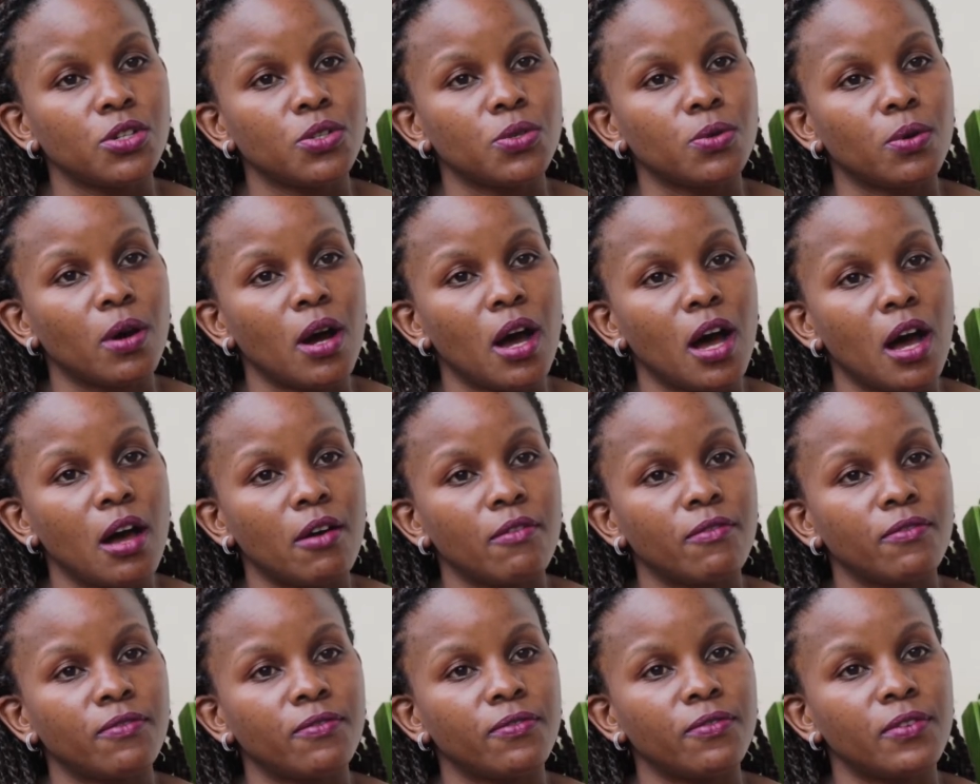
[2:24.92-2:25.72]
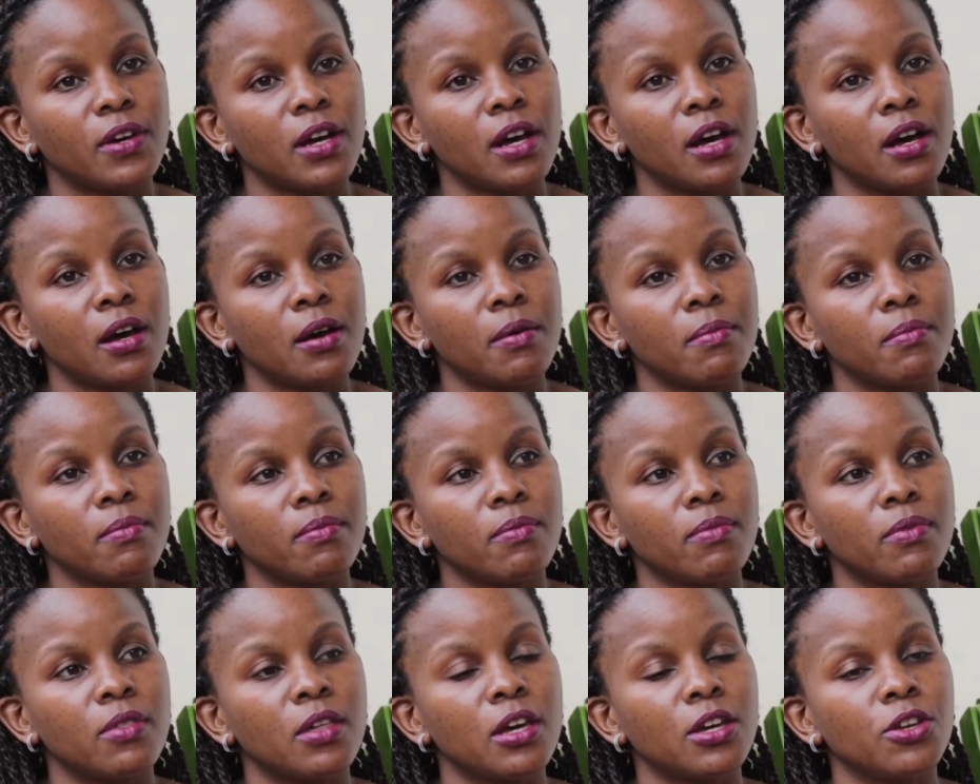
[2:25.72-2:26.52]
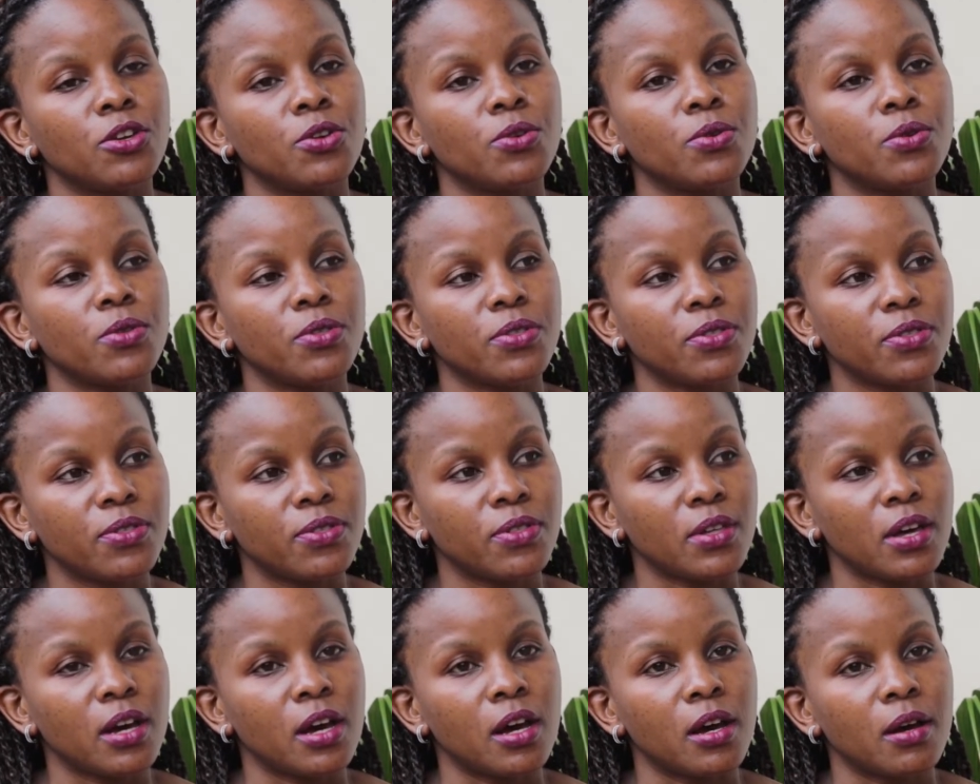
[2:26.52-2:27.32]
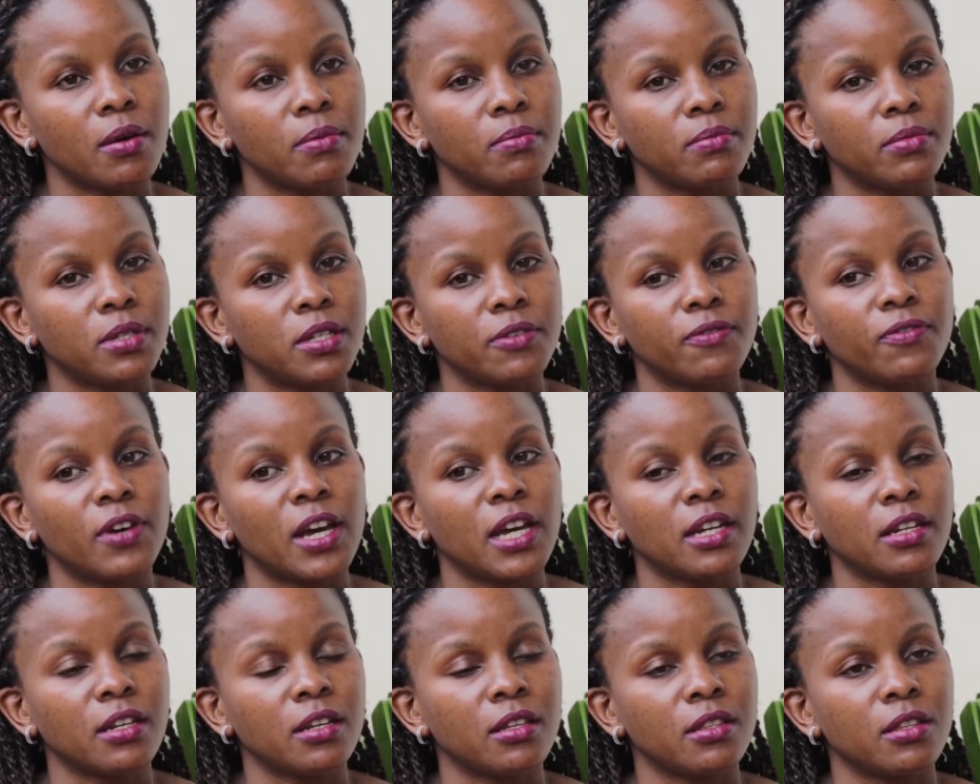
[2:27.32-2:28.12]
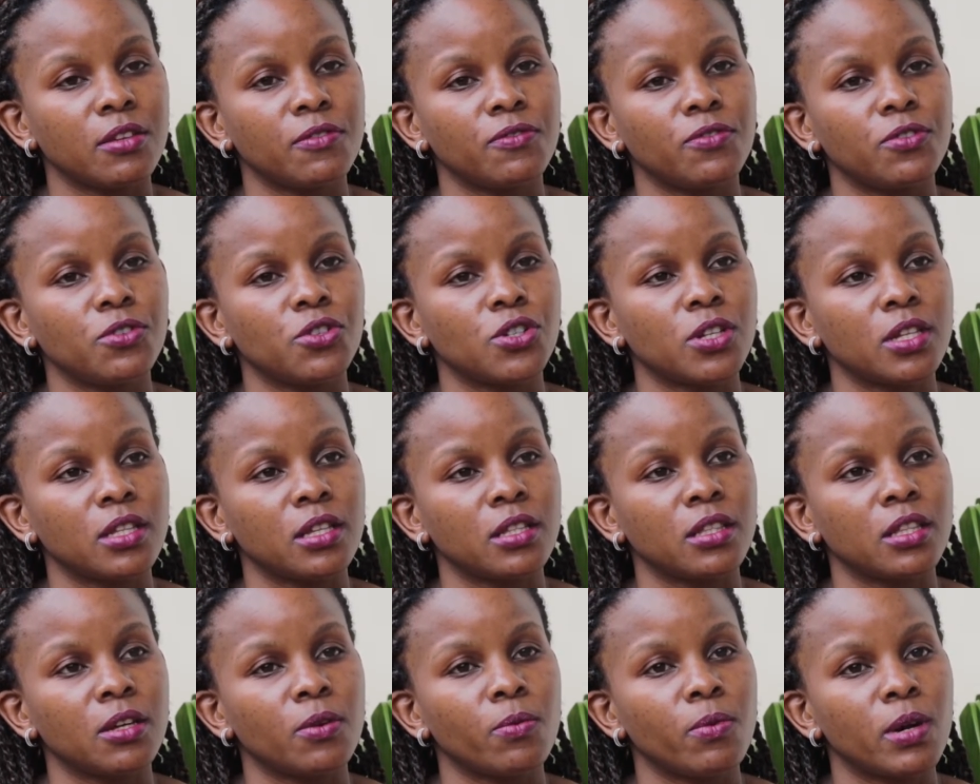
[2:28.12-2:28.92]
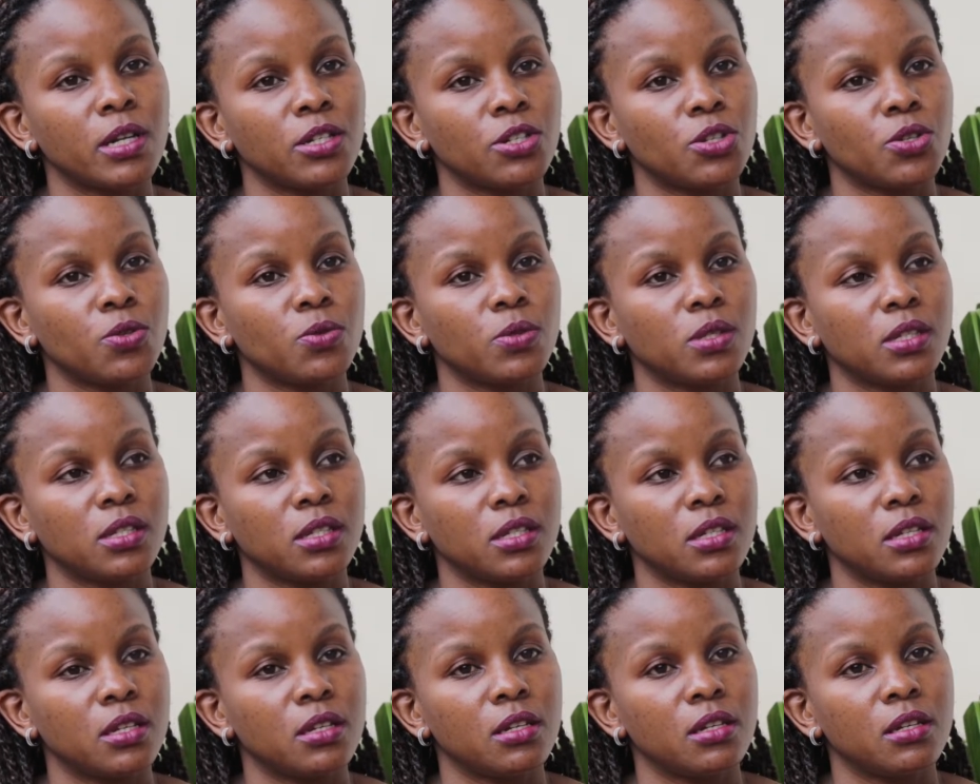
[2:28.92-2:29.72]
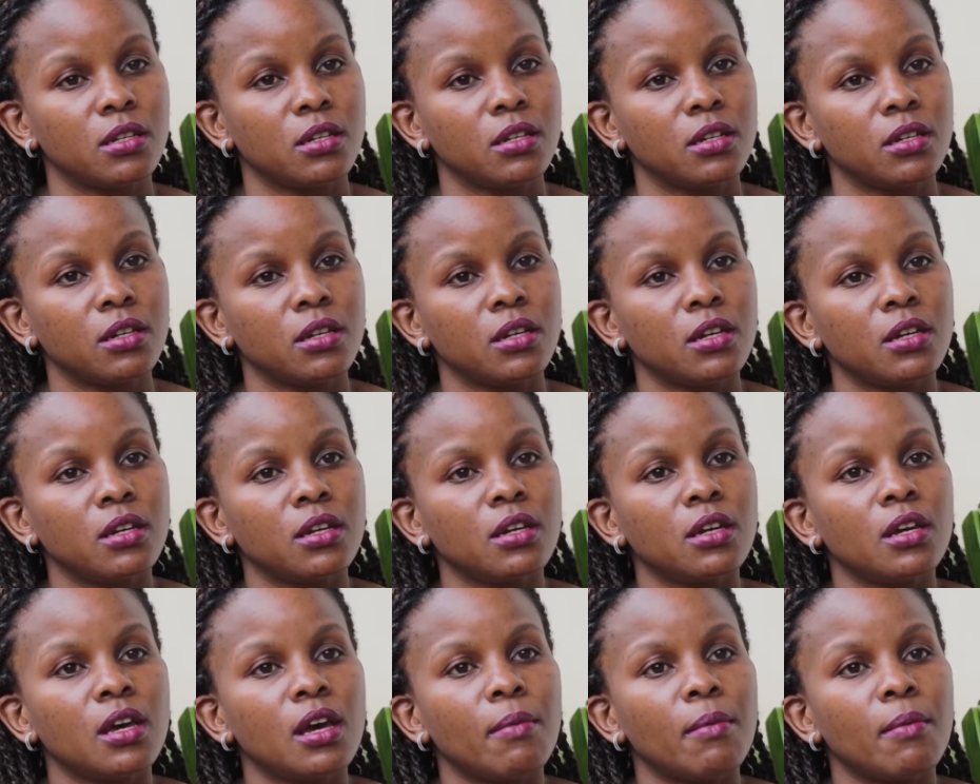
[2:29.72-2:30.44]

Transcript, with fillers: to have the youth defining the future that they want to see.